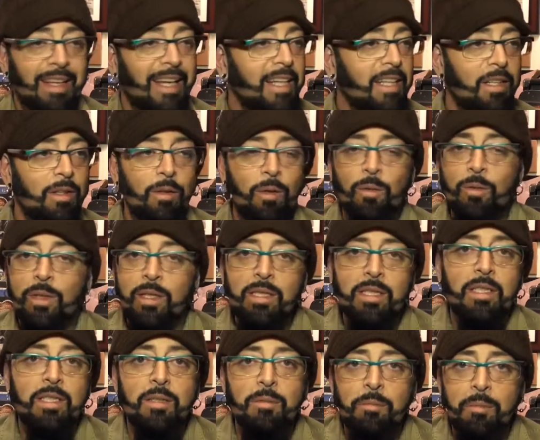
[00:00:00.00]
and you don't
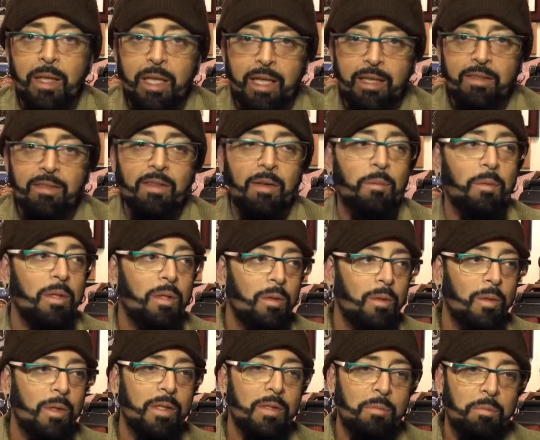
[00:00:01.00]
listen to me, someone
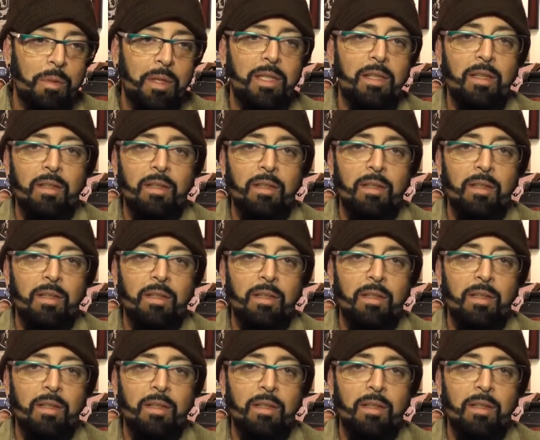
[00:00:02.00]
who has been